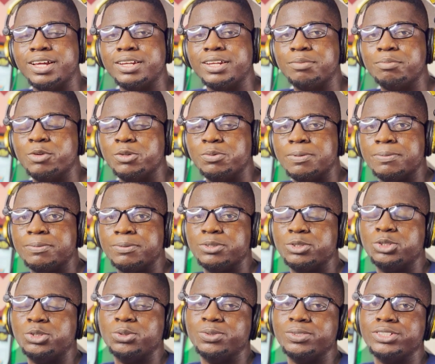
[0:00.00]
that most
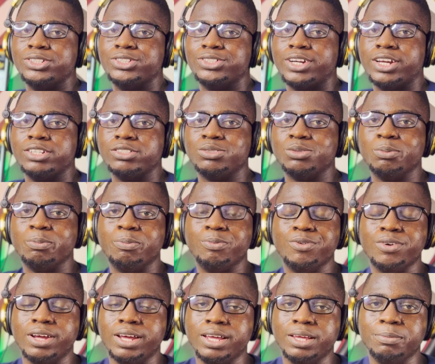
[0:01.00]
people do is try to
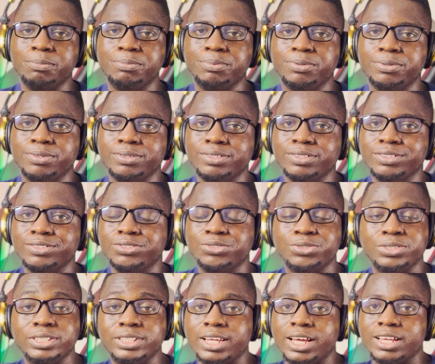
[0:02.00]
bribe
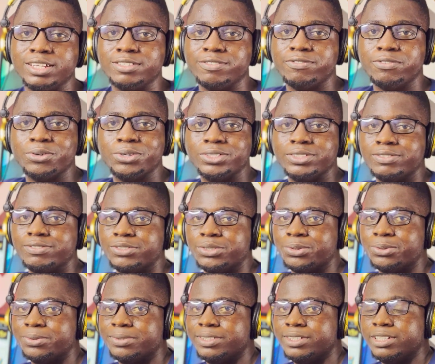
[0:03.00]
readers for
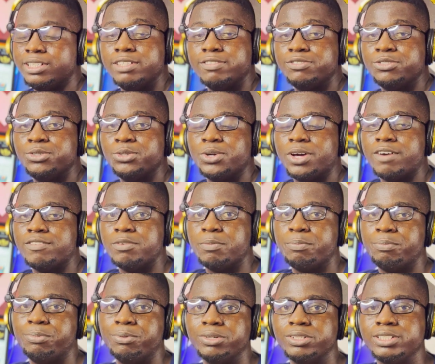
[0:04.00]
review. Even though
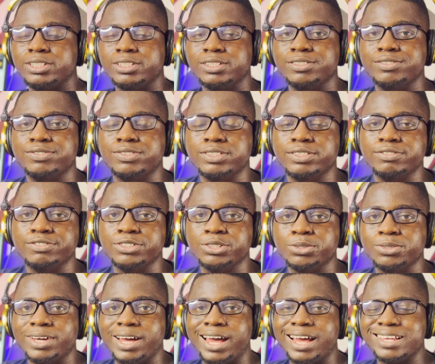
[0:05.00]
having positive
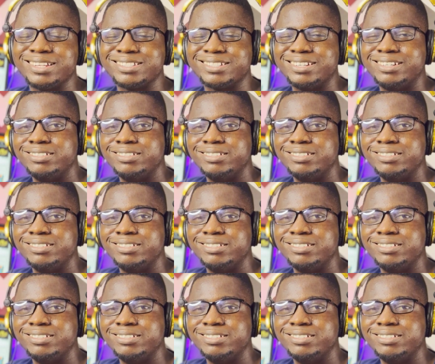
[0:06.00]
review has